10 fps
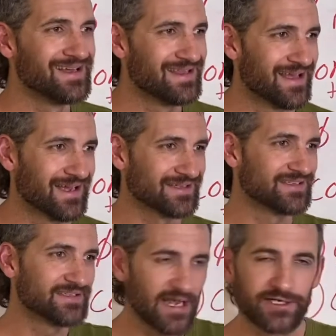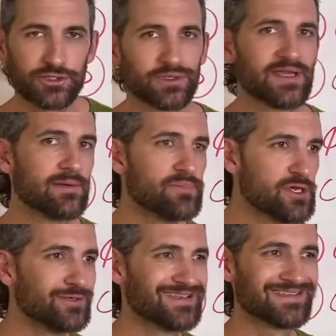that got sexually
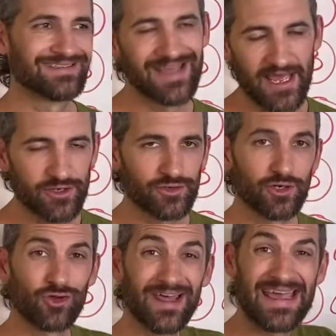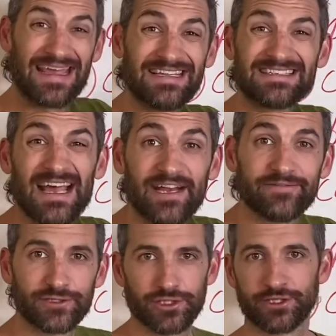abused as a 10-year-old inside of a
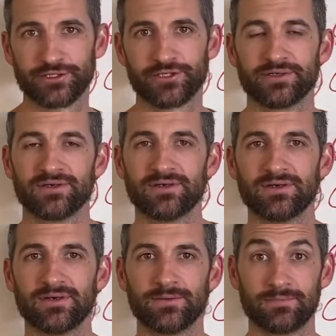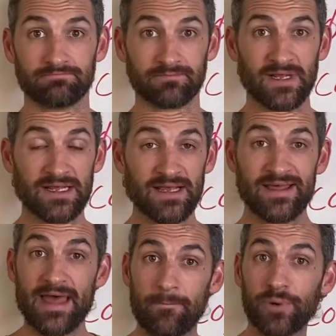church.
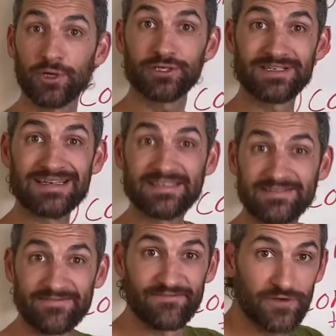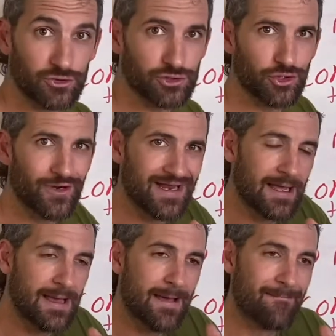That person is filtering
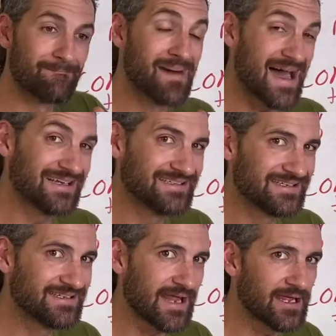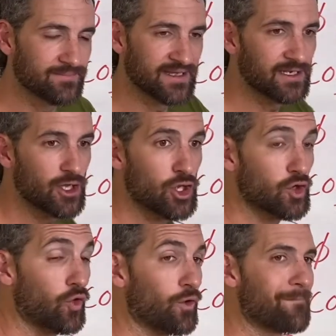my statement
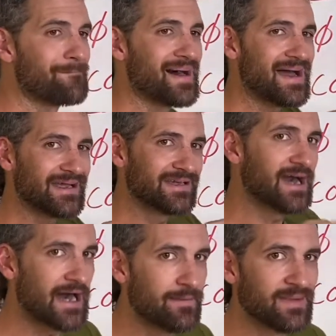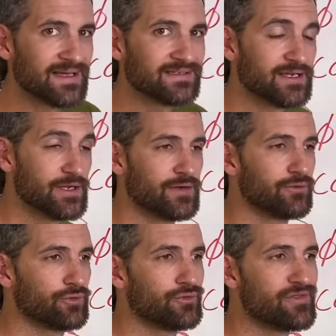or my comment
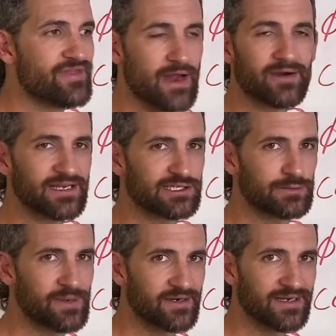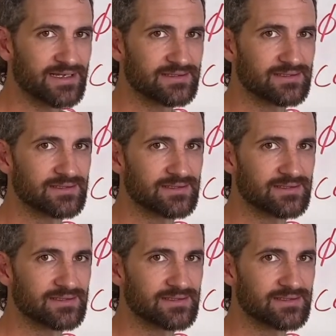through their experience.